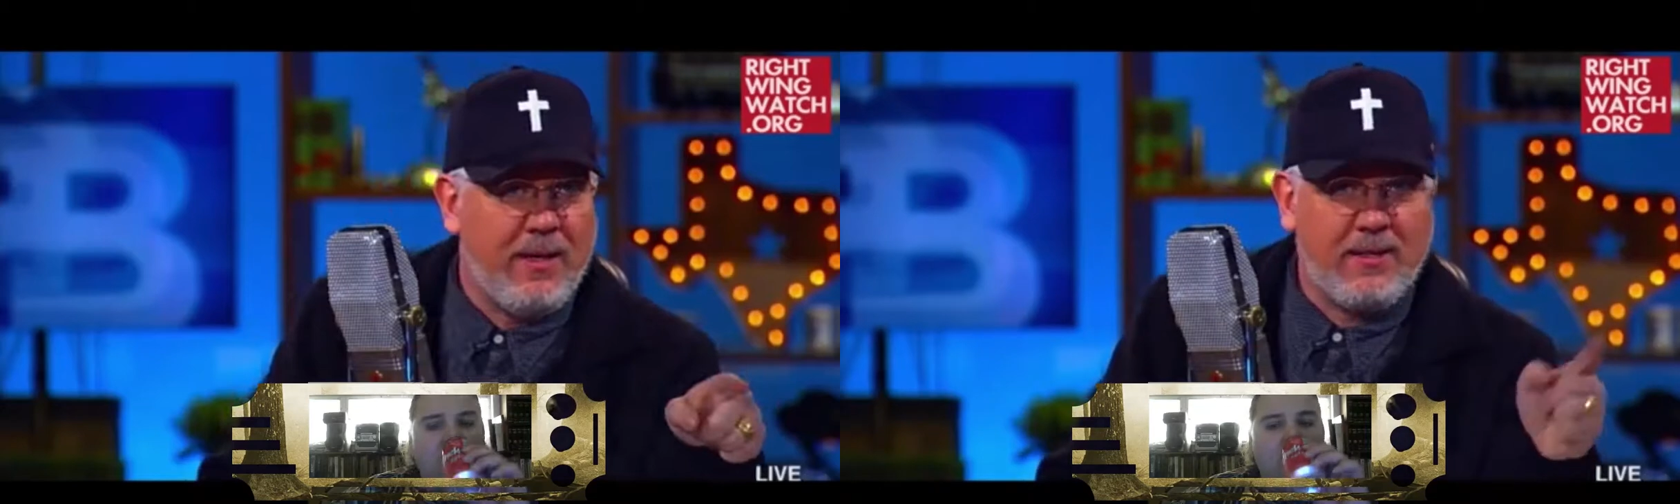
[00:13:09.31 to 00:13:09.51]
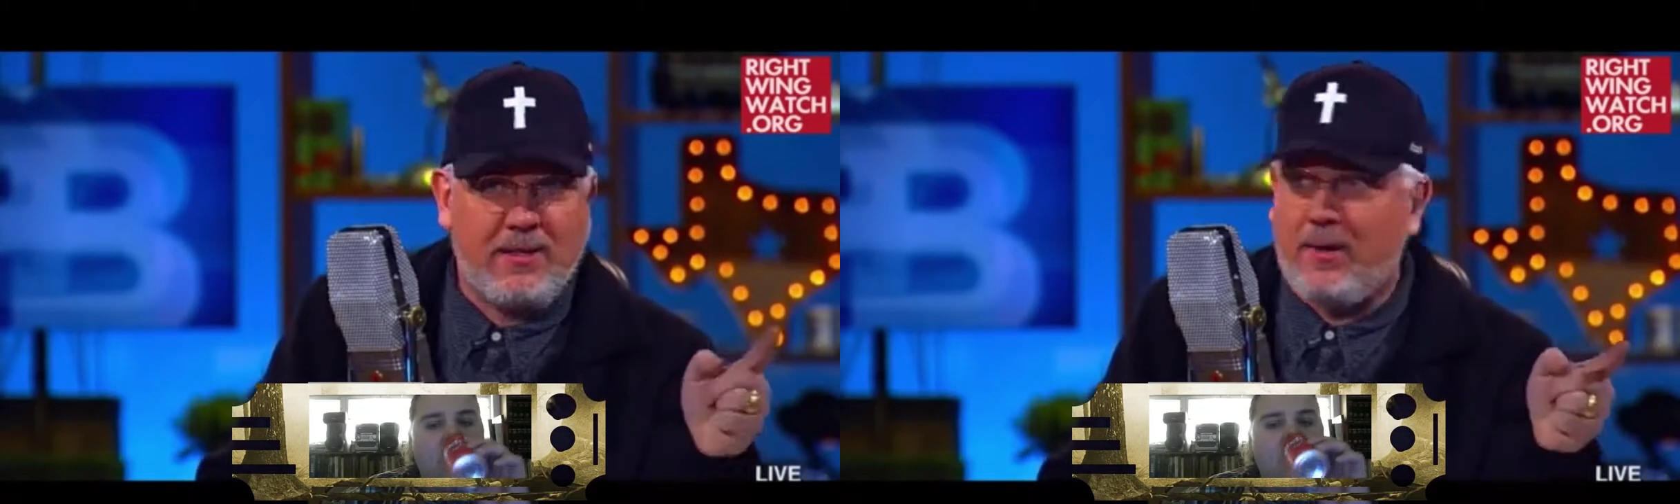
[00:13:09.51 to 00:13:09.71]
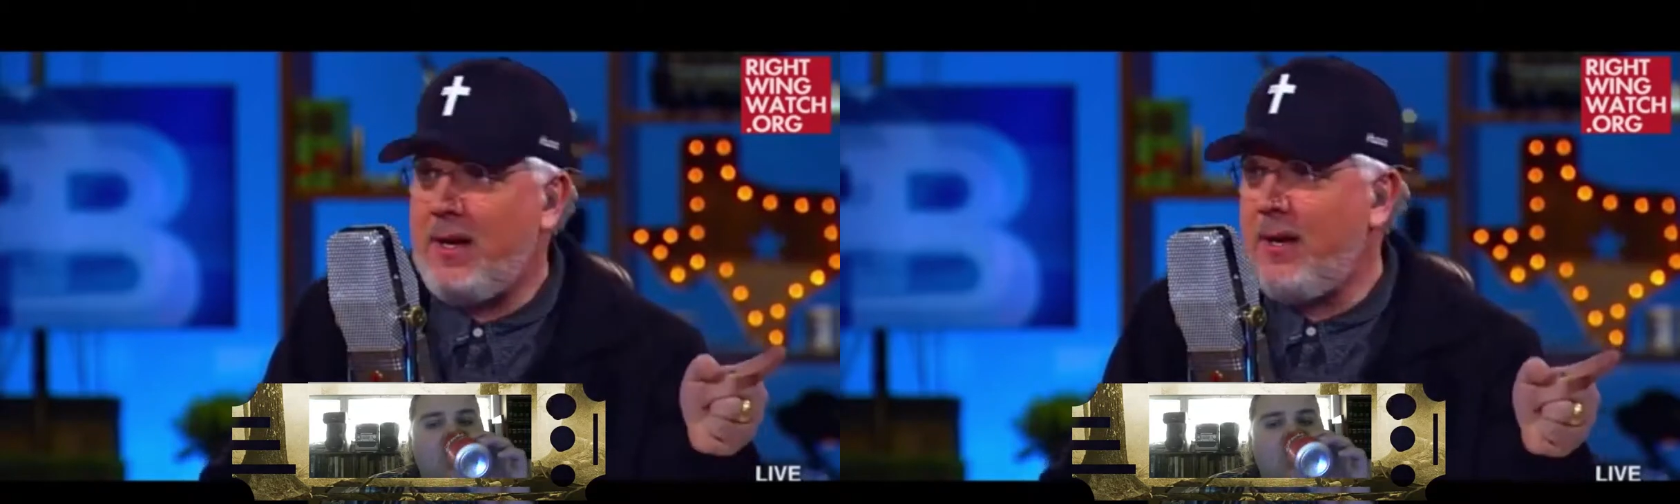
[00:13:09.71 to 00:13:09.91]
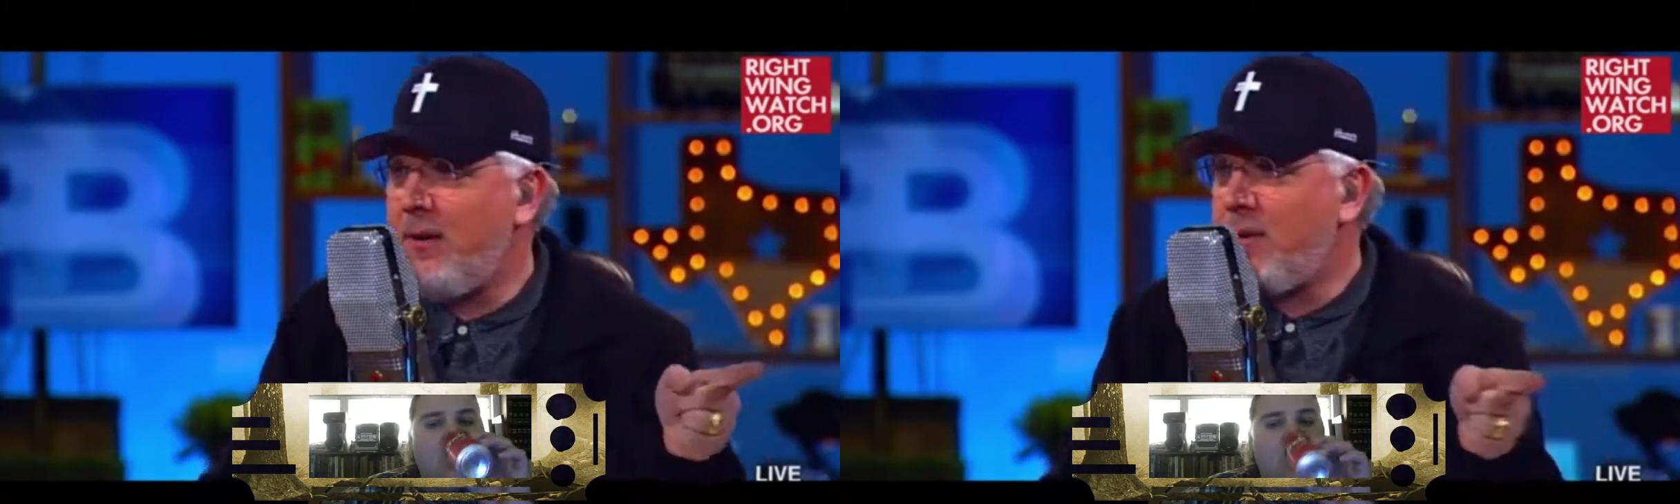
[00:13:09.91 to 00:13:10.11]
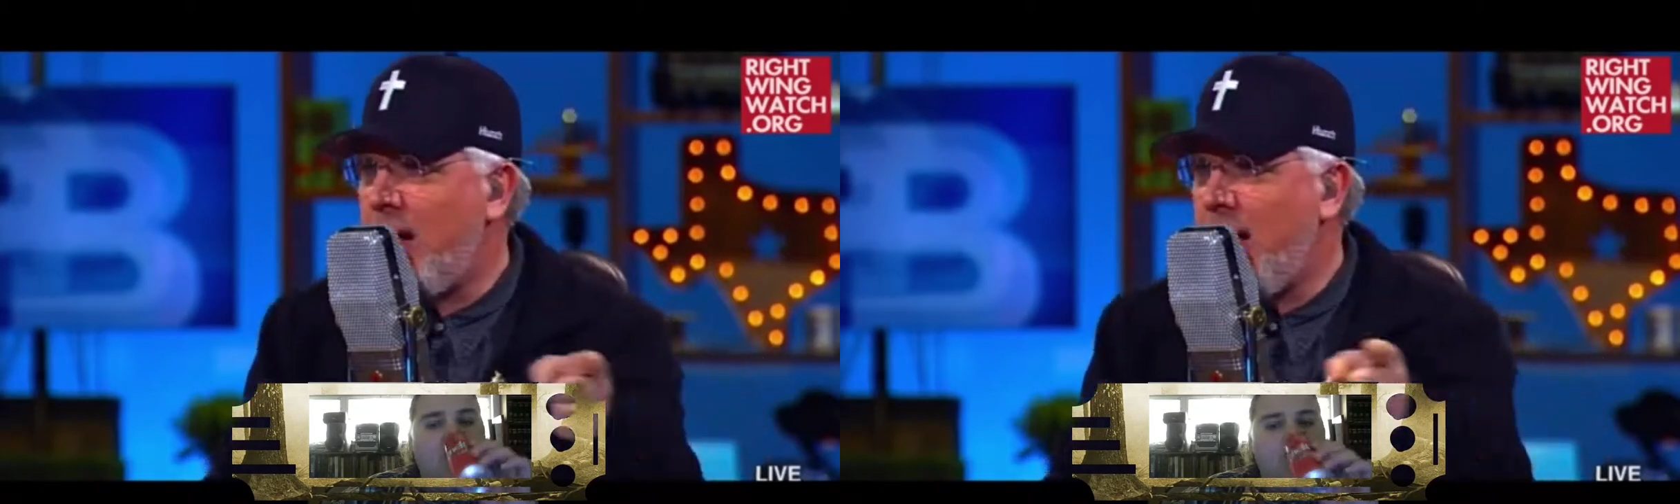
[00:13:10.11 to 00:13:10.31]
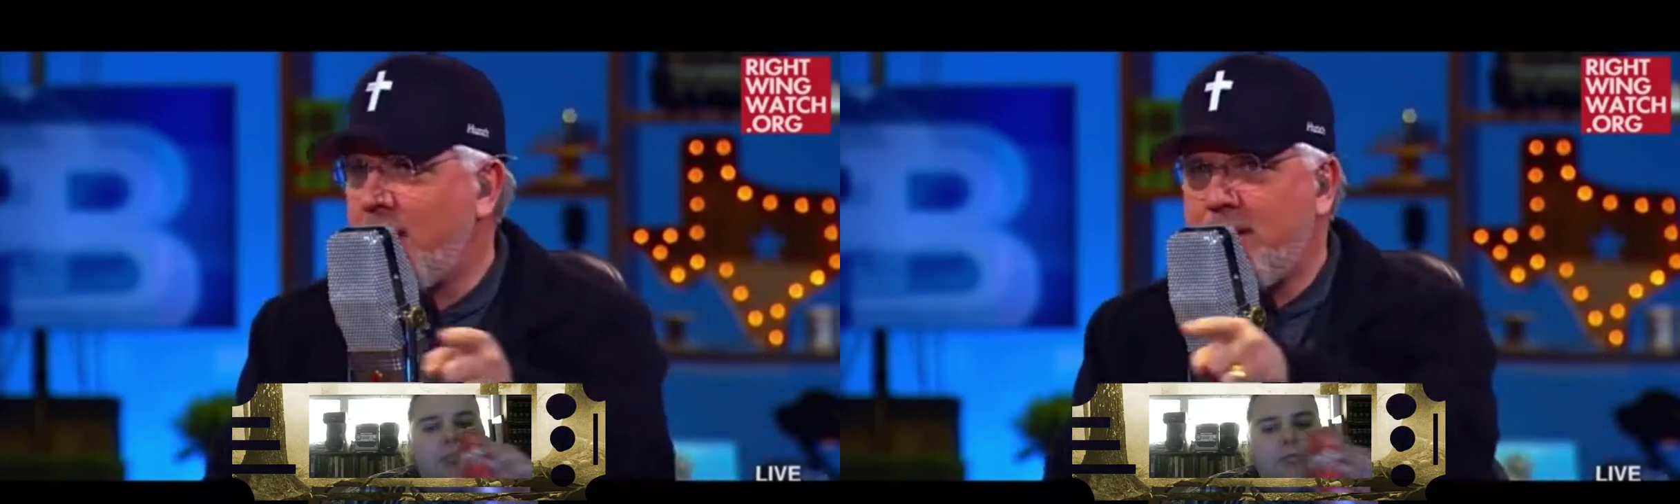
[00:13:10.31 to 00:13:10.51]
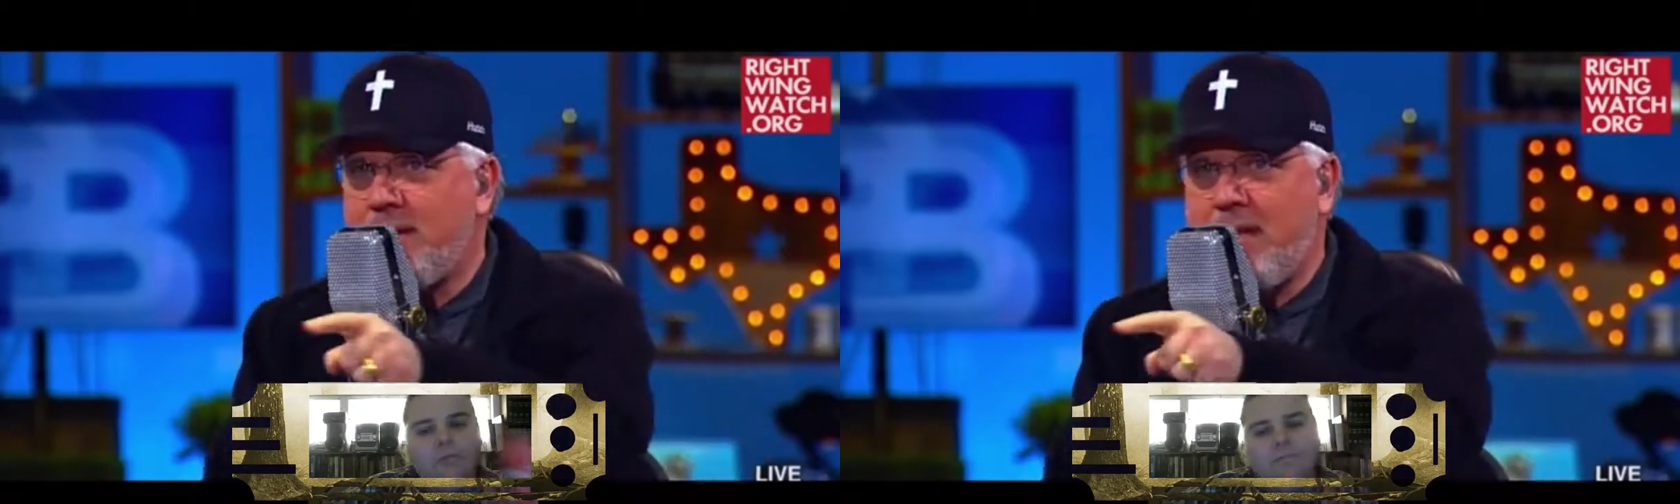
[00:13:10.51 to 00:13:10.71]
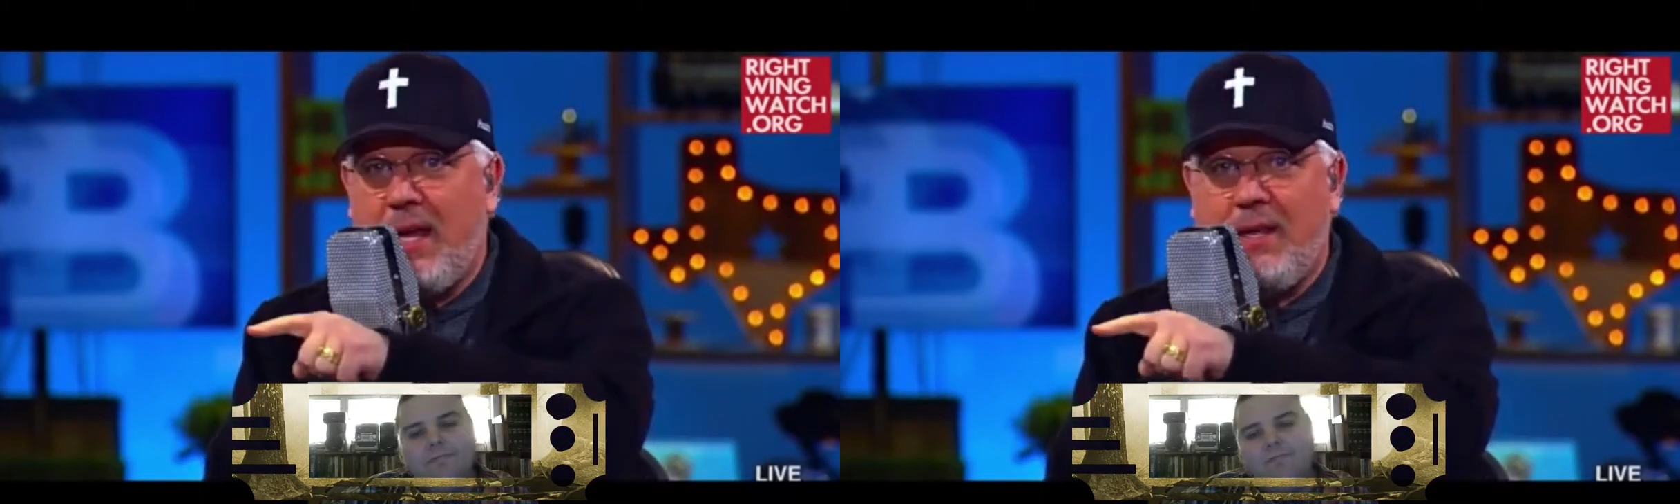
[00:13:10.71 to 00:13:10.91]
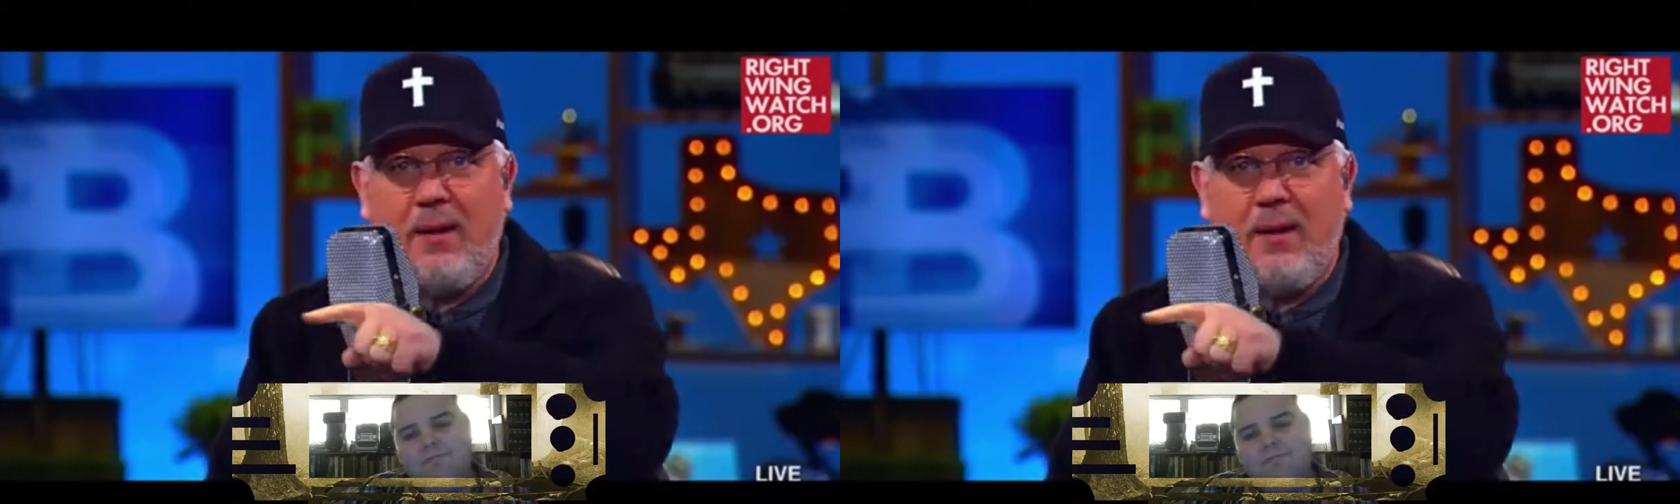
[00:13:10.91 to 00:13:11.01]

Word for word: is there any of you caught the saying